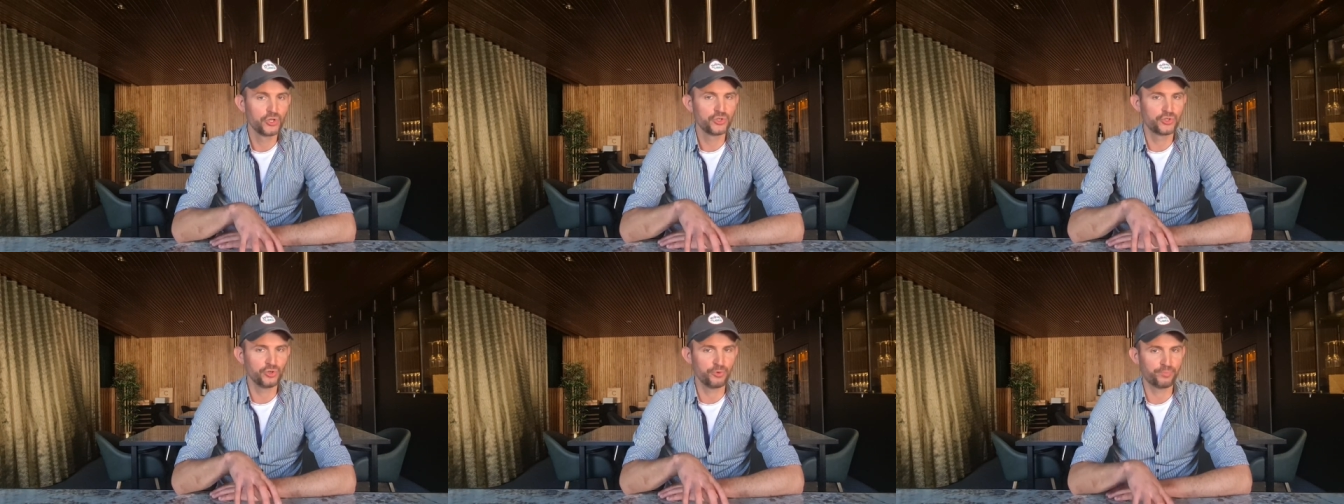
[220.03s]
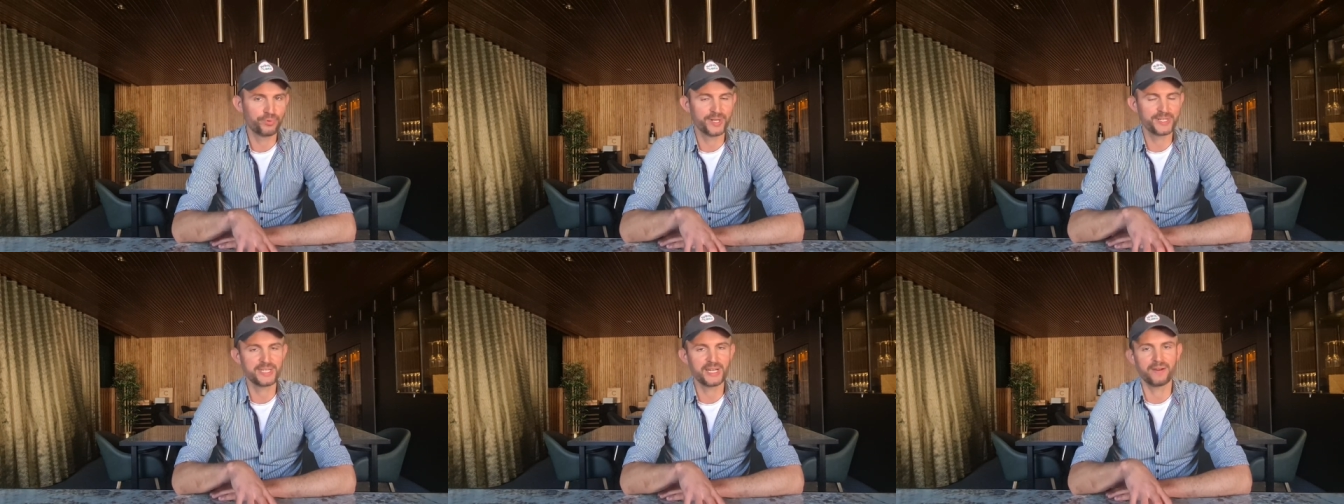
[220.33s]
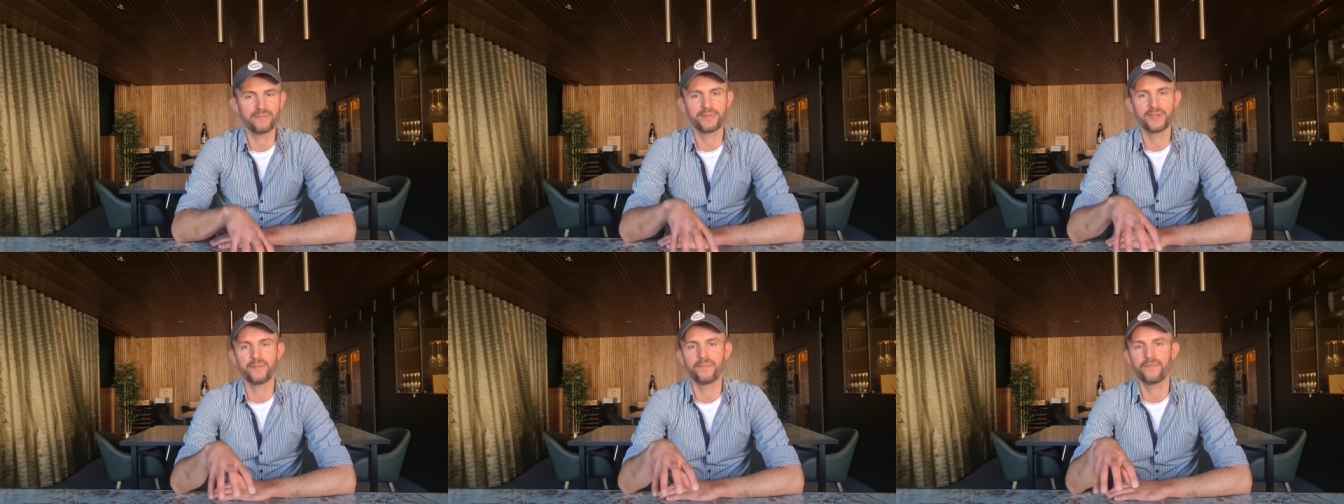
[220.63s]
to
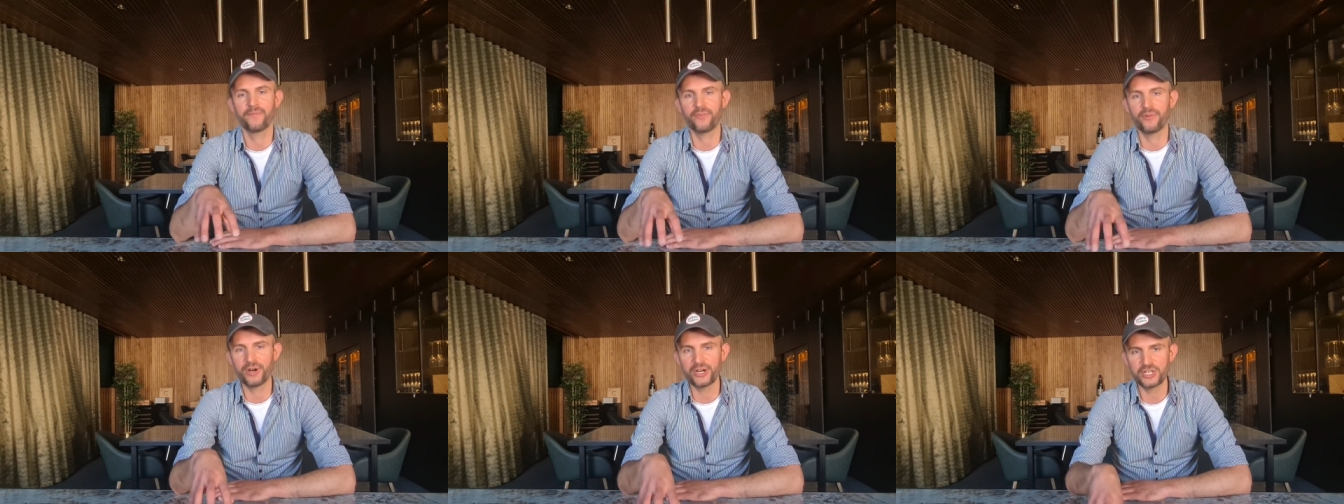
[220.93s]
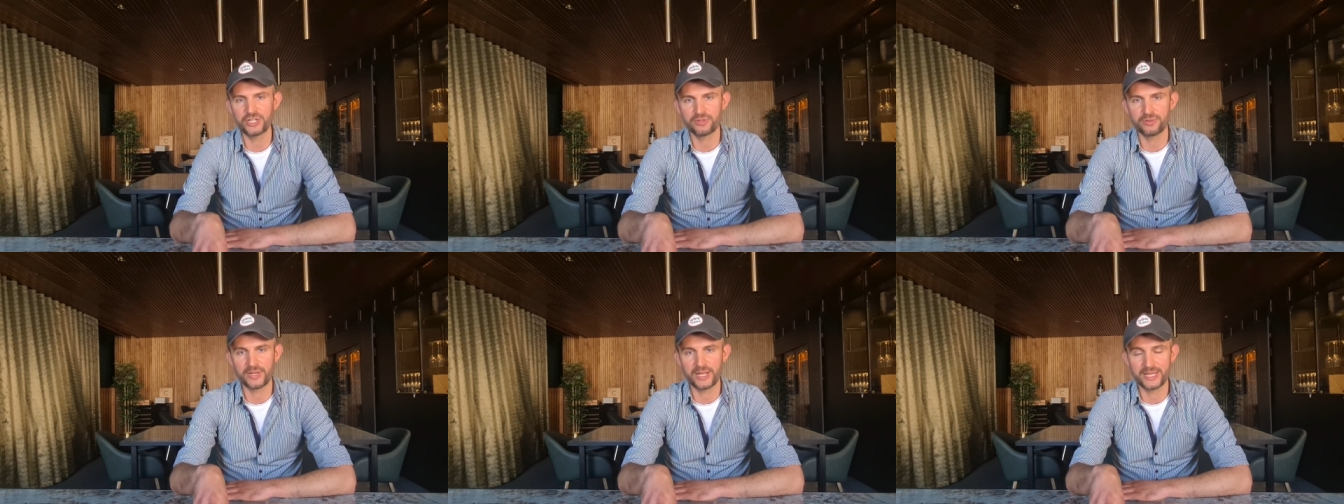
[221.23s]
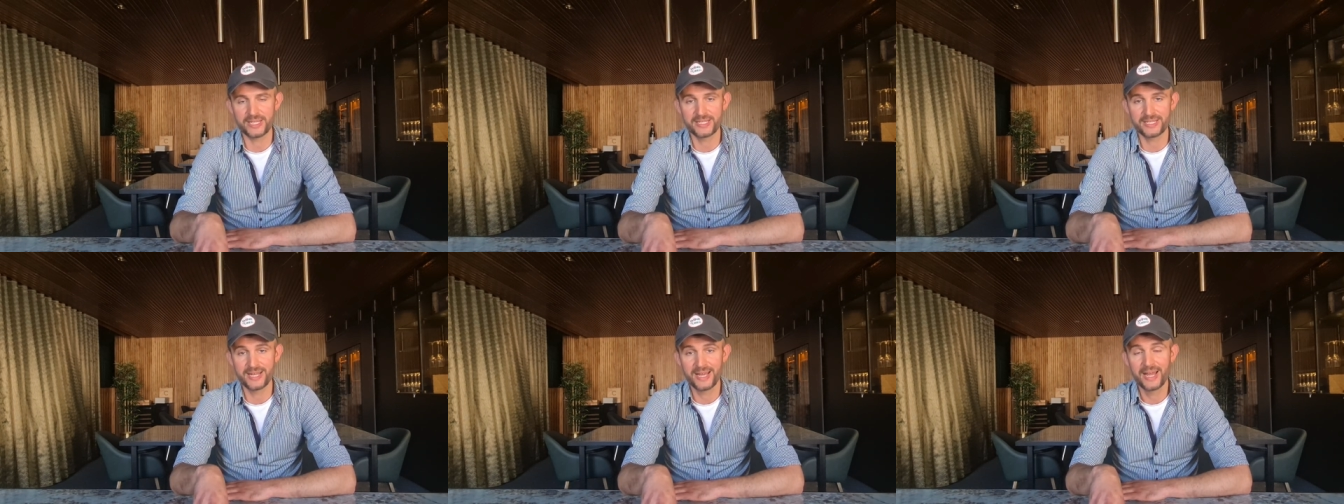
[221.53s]
preserve the
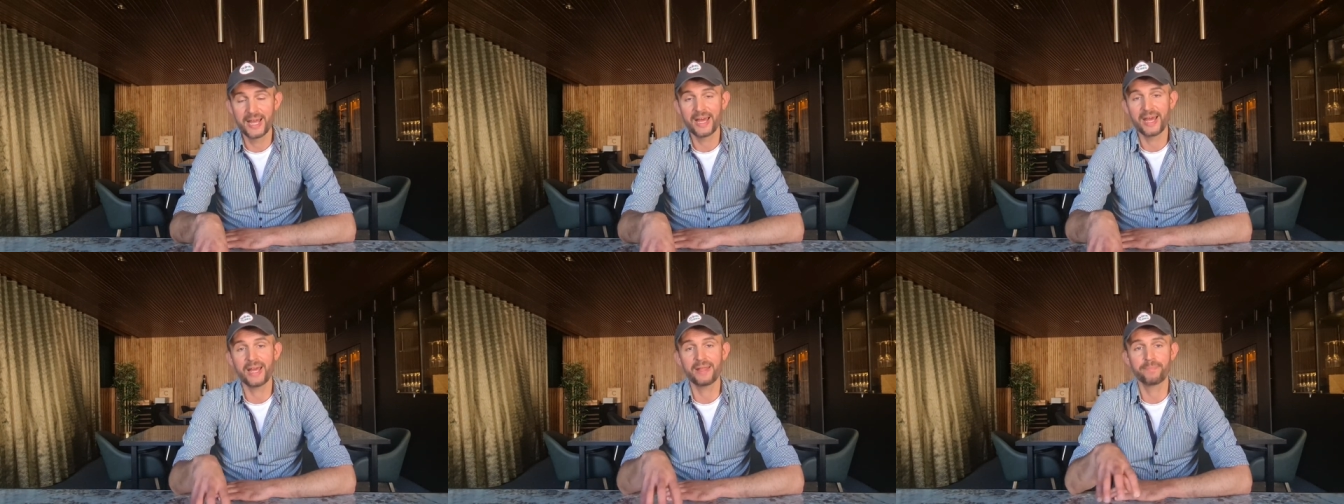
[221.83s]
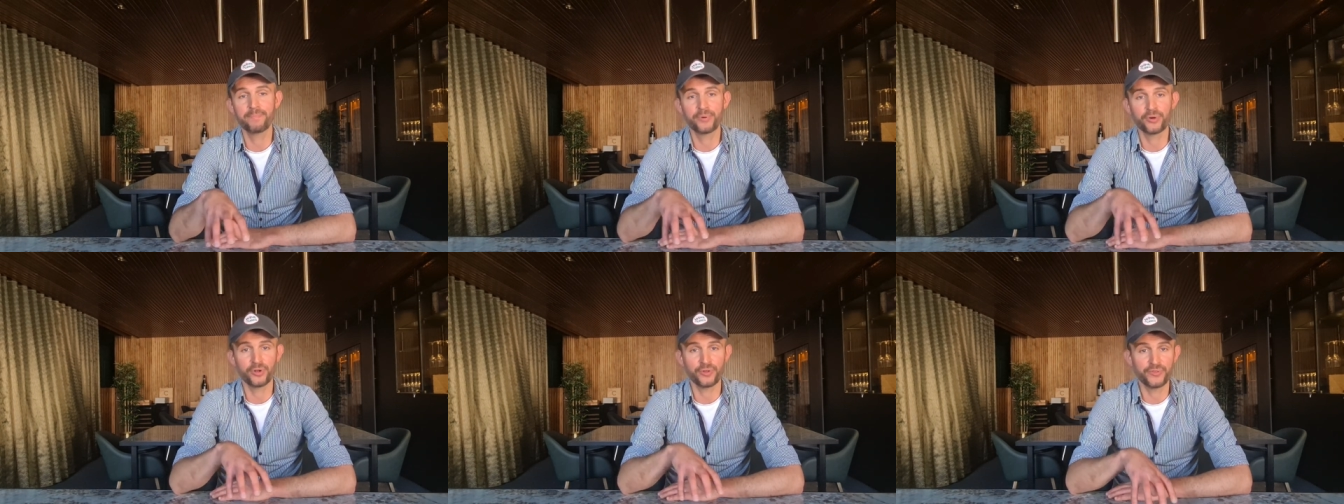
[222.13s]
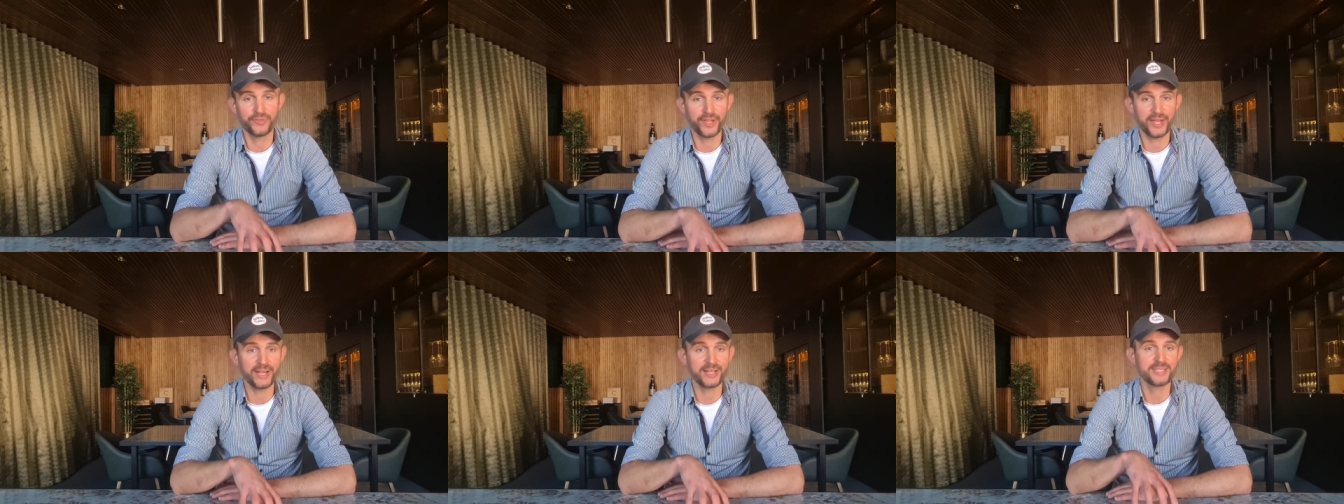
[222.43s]
freshness and
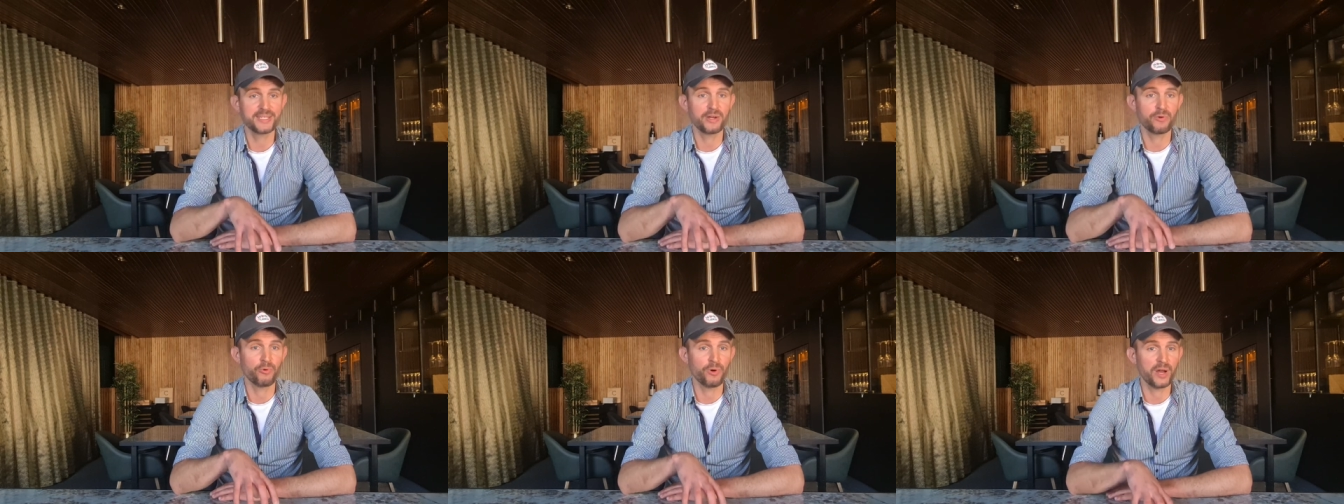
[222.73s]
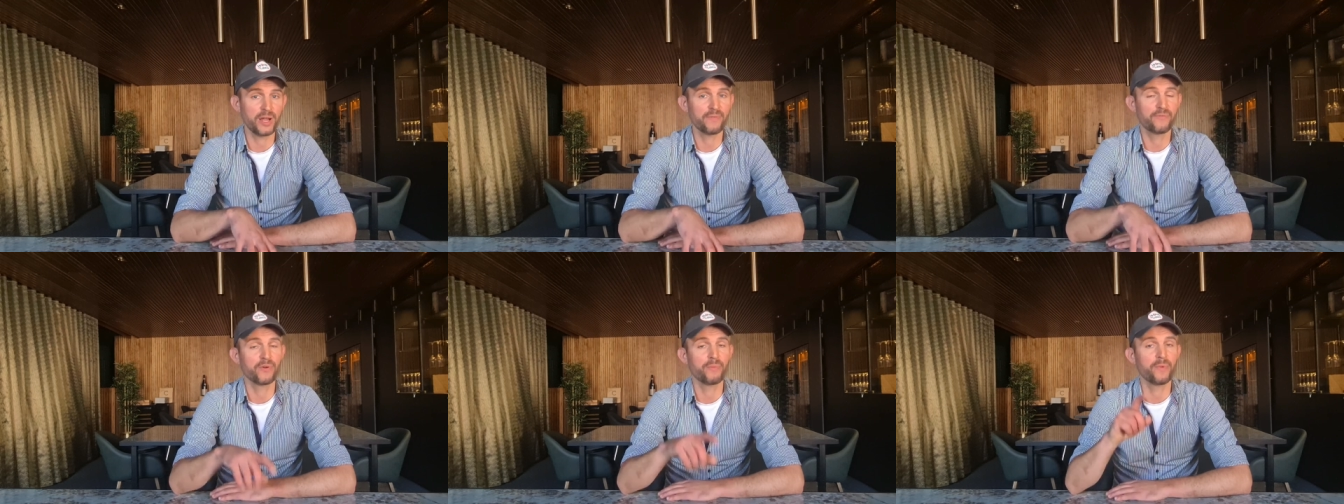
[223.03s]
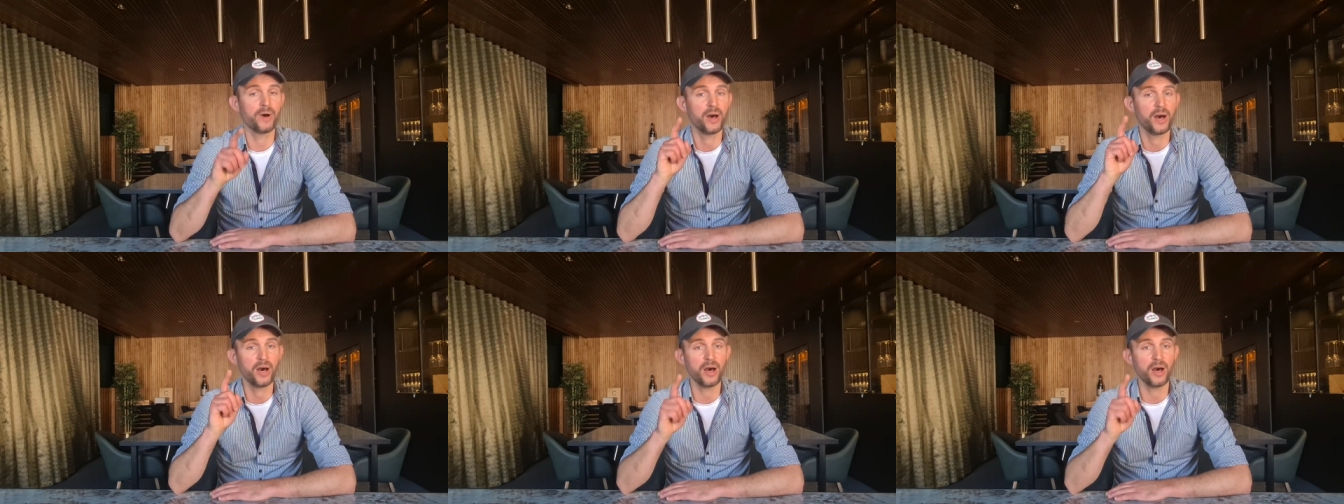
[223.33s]
protect the wine from